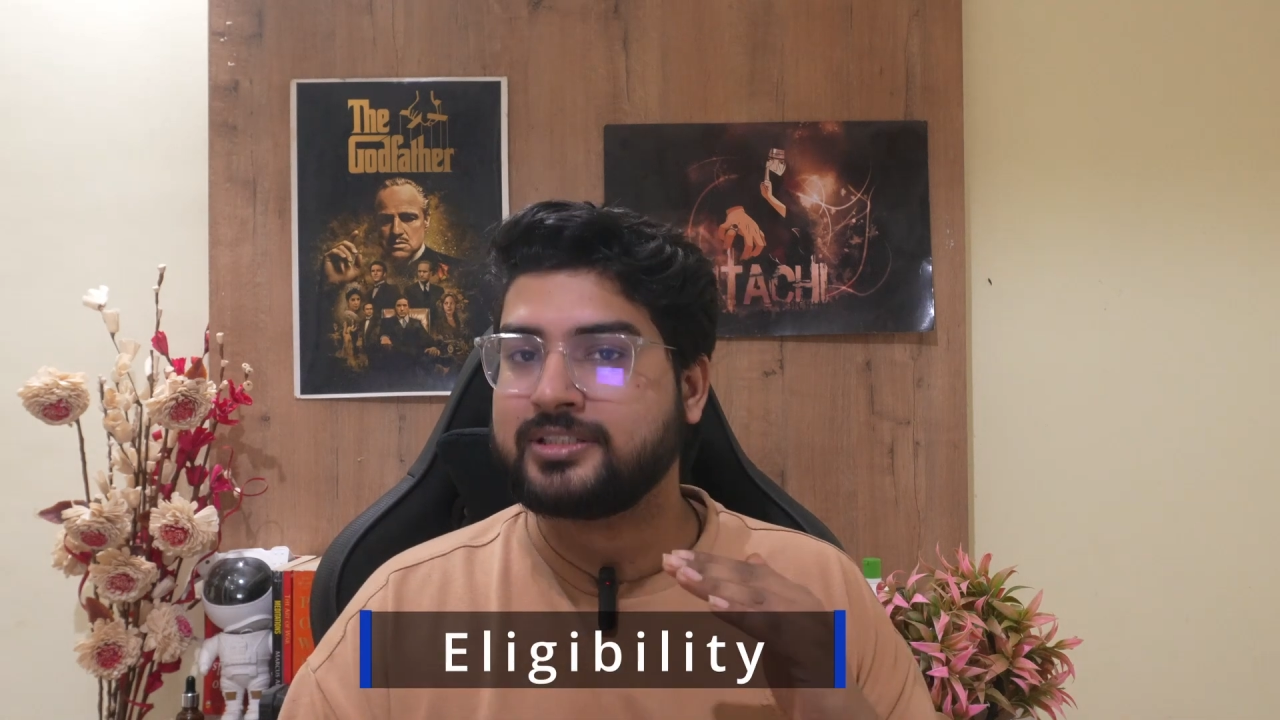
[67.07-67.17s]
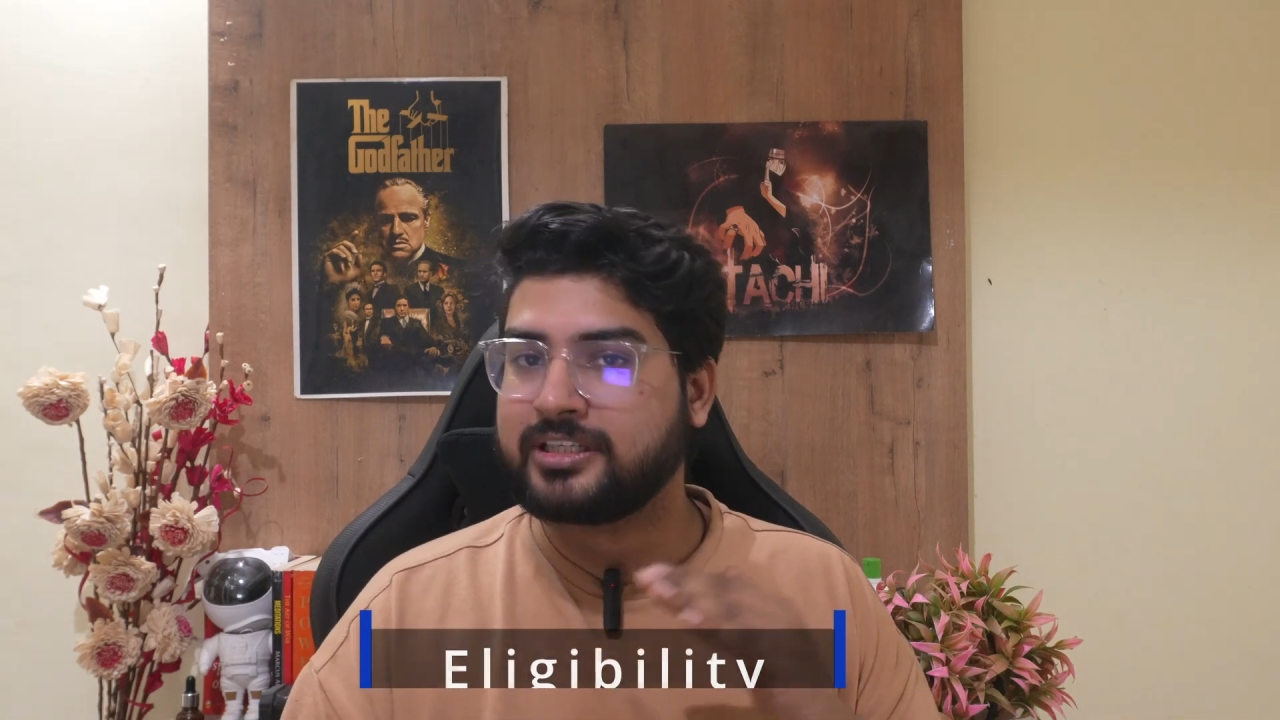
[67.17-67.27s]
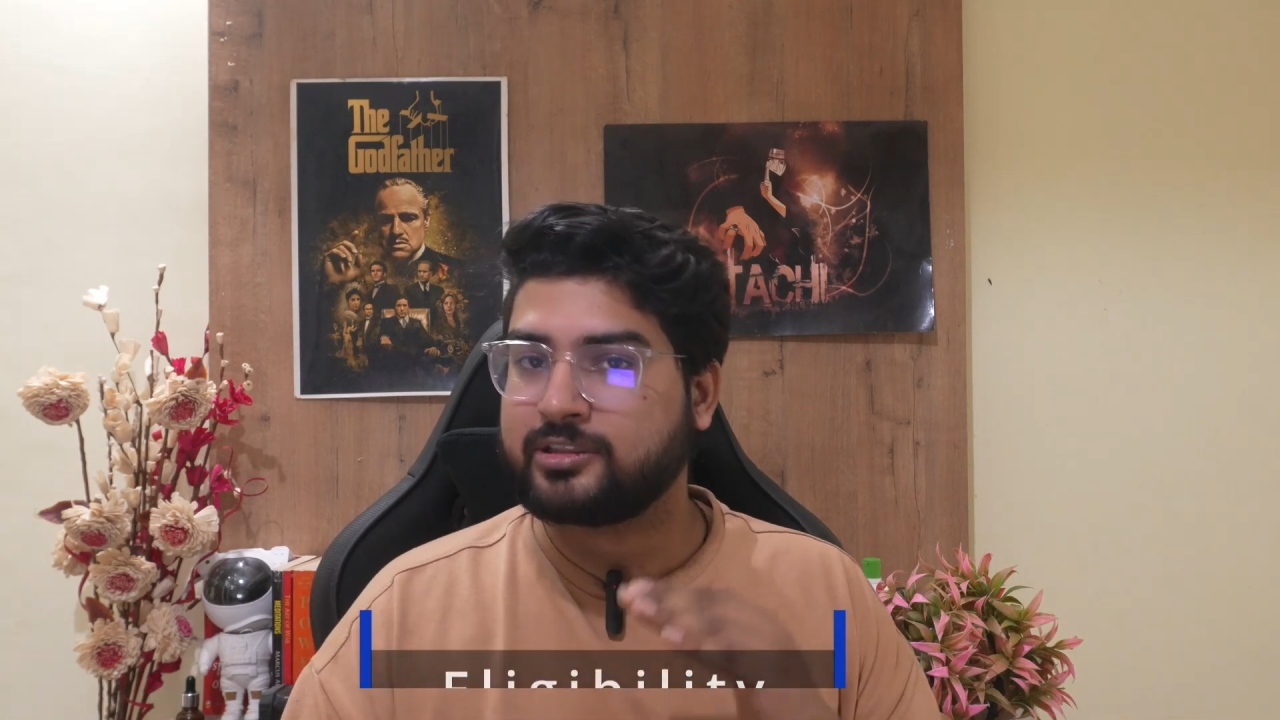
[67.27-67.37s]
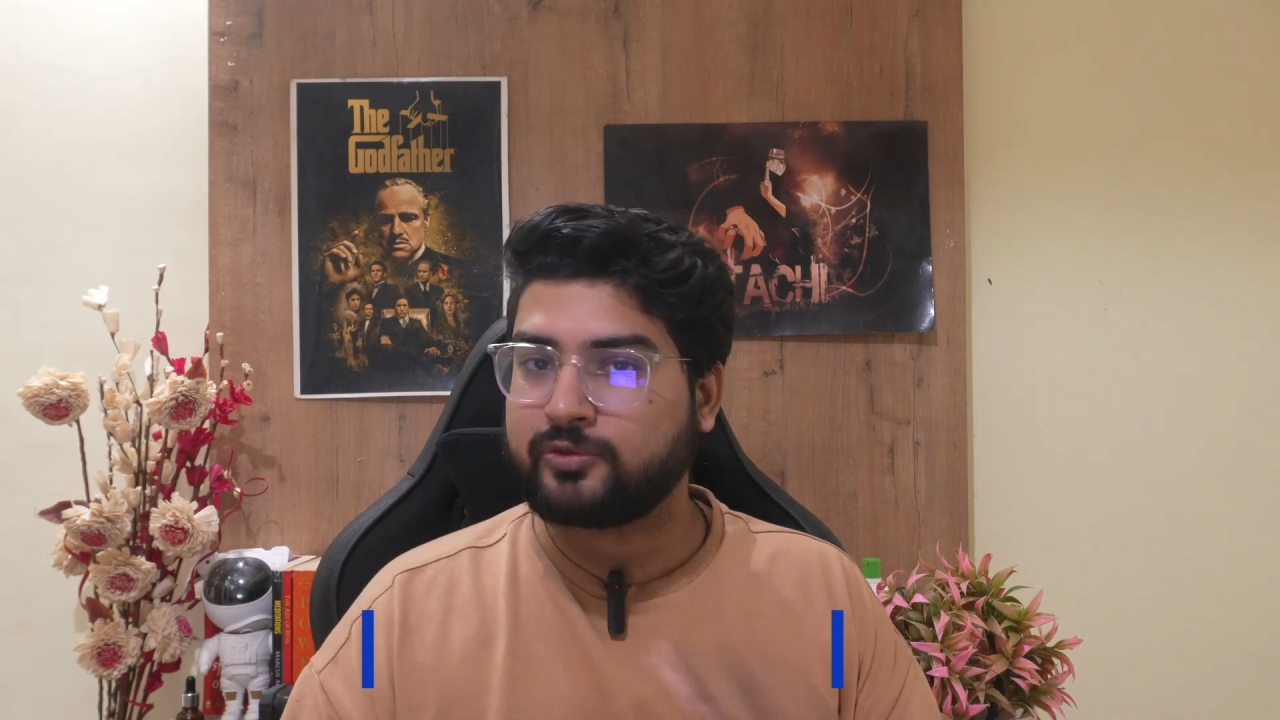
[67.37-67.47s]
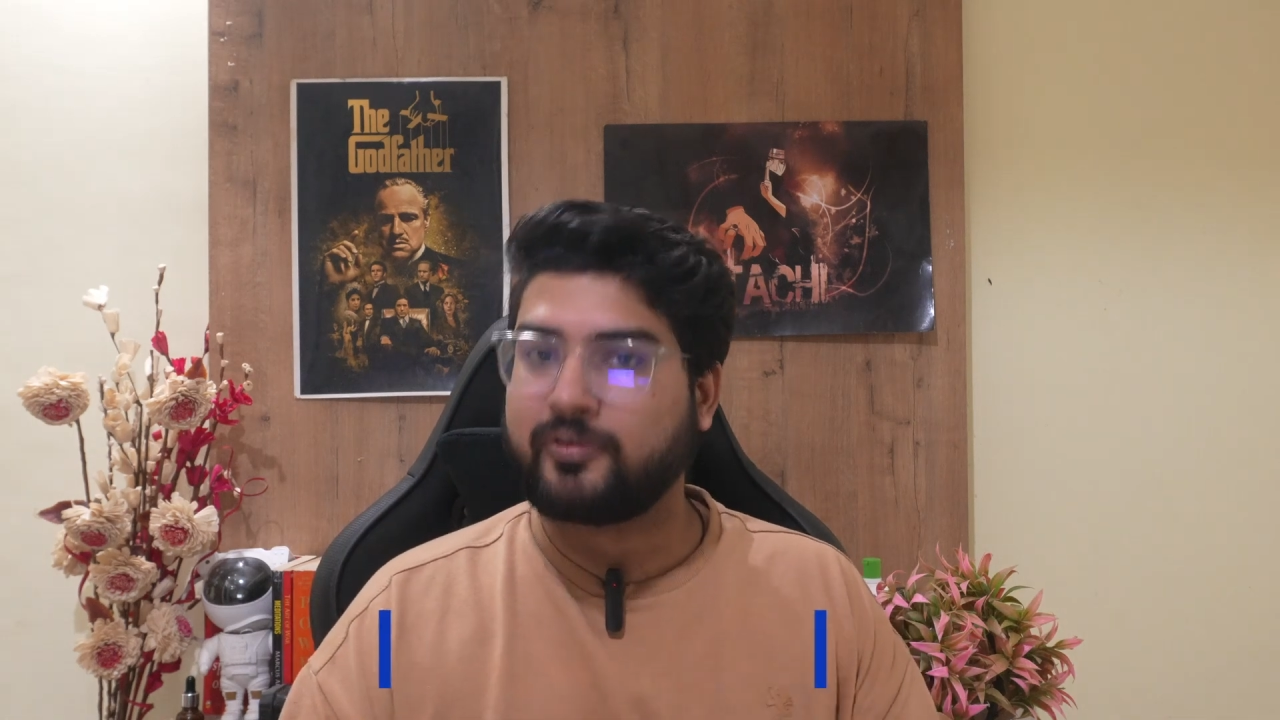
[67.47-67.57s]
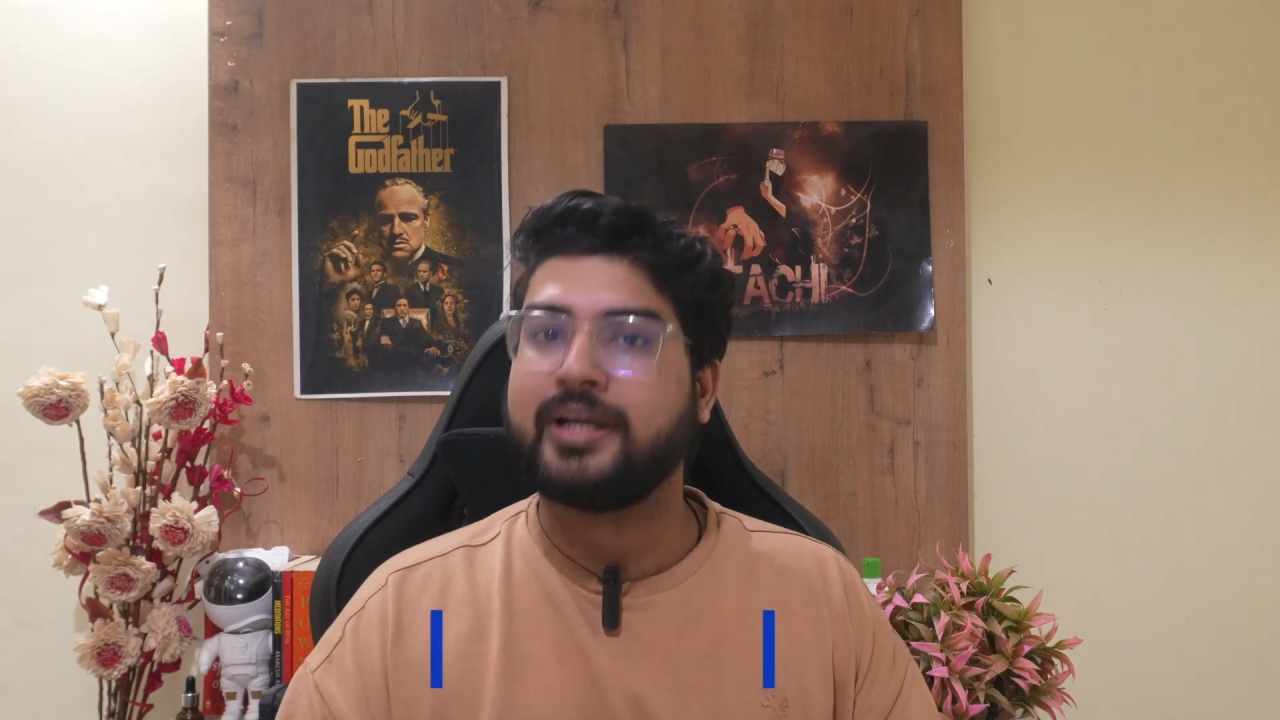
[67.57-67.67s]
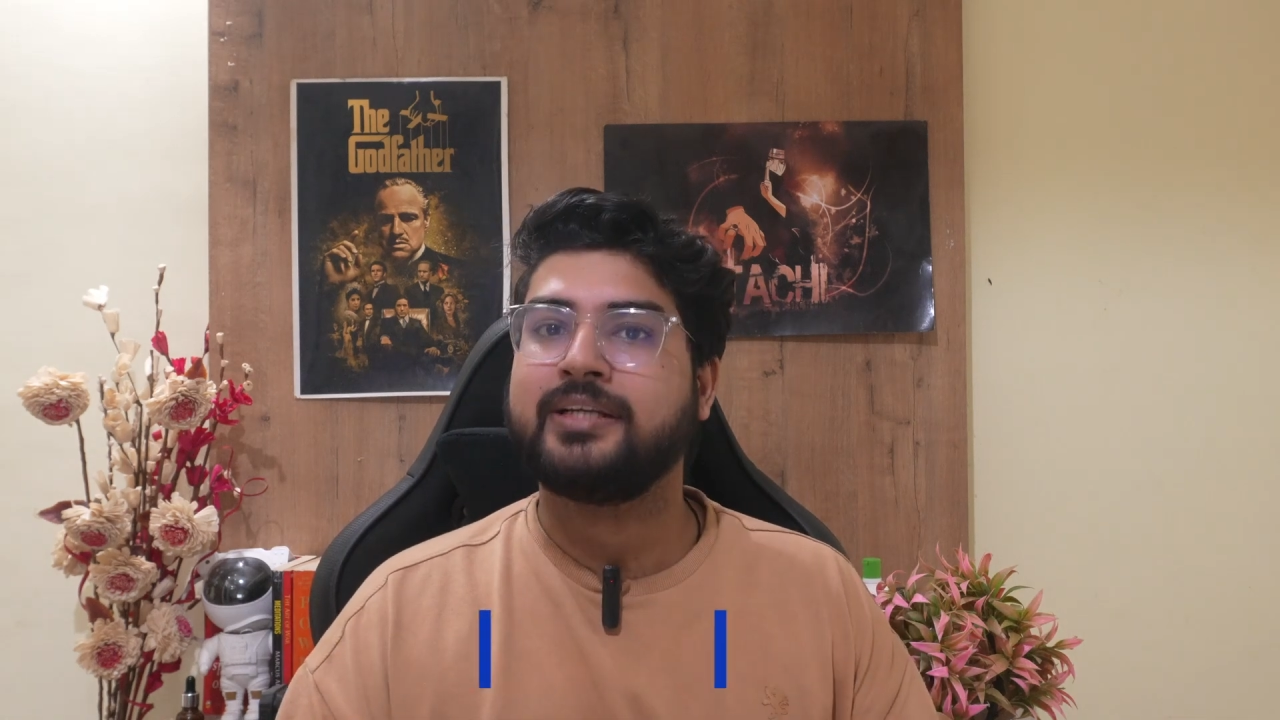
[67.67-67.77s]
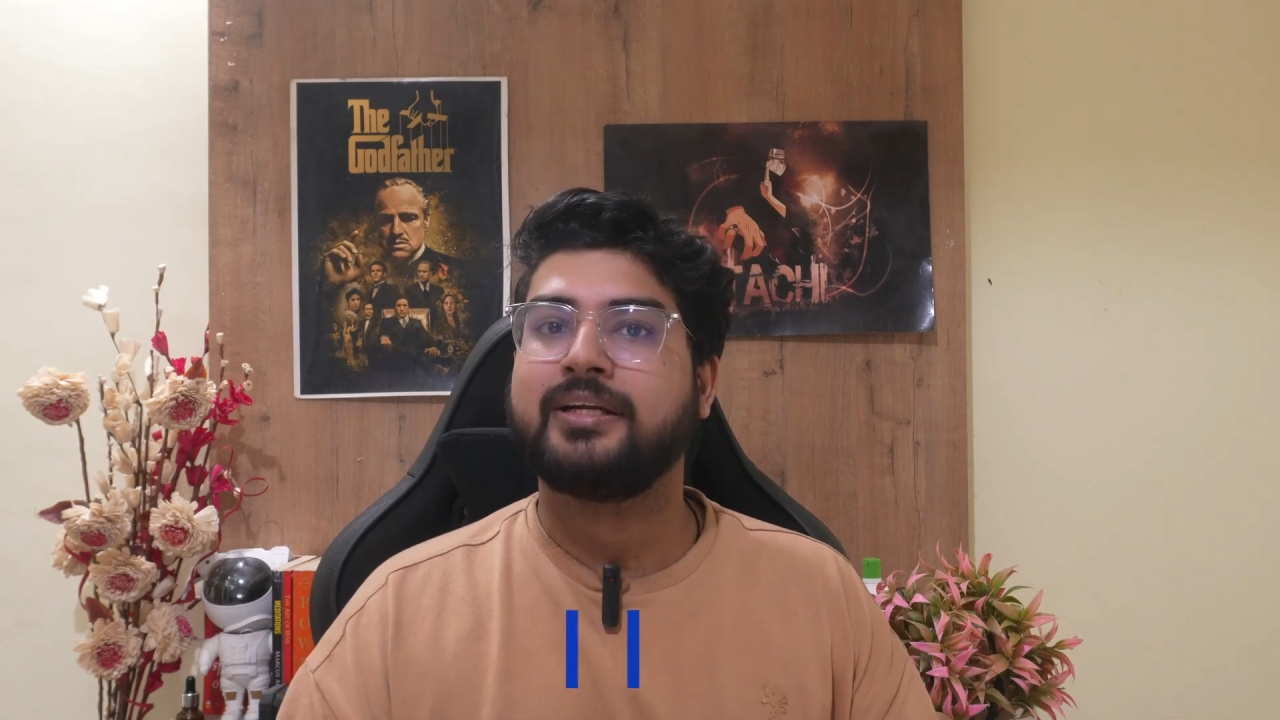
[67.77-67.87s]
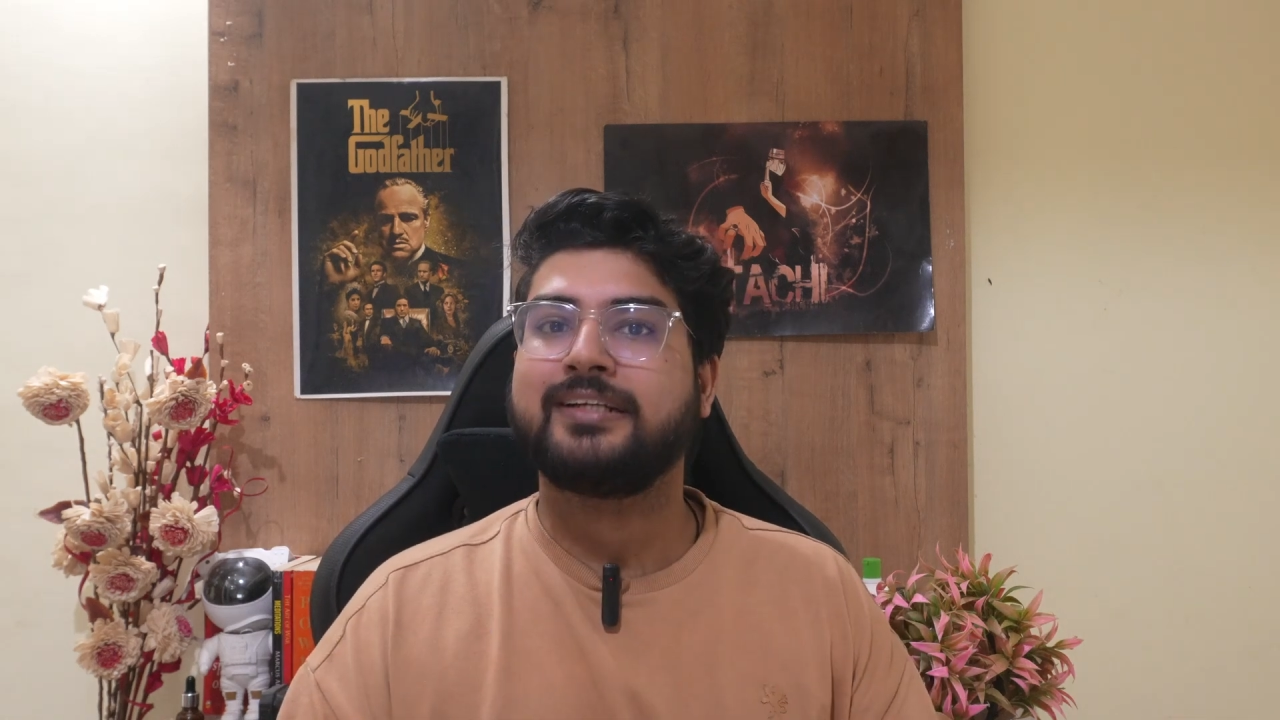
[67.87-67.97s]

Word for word: is fine.